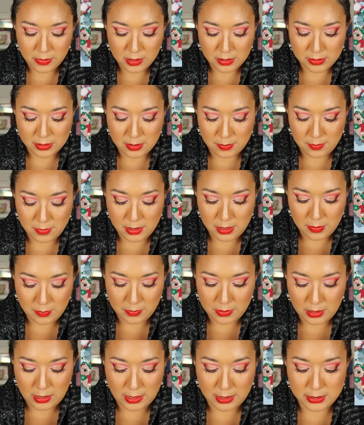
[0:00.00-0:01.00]
some lip
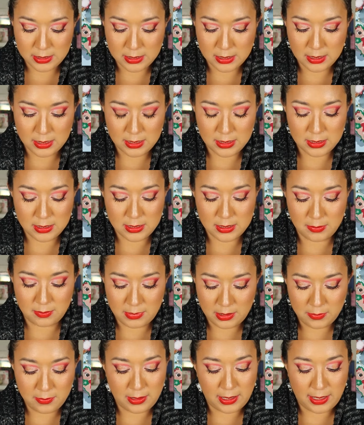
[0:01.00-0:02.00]
glosses, some
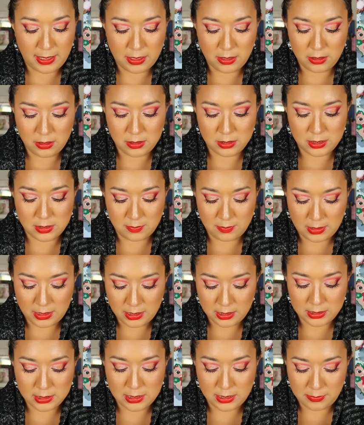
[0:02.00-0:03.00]
lip liners, some
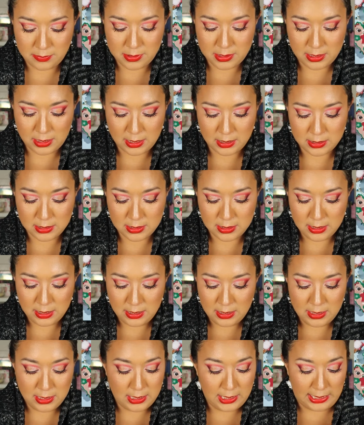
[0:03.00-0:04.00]
luxe lipsticks,
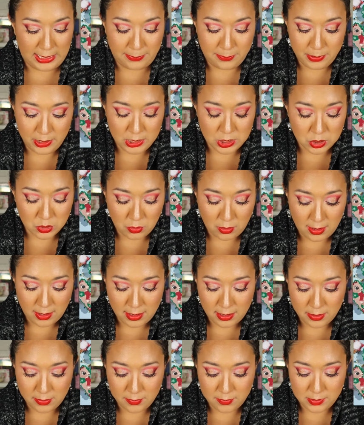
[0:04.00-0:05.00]
lippy
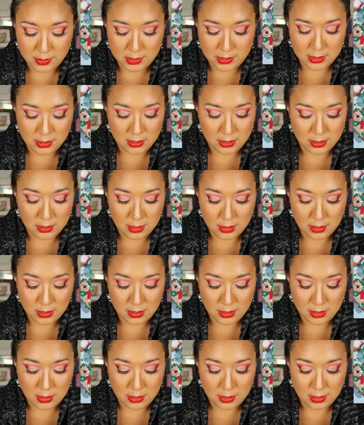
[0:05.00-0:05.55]
scrubs.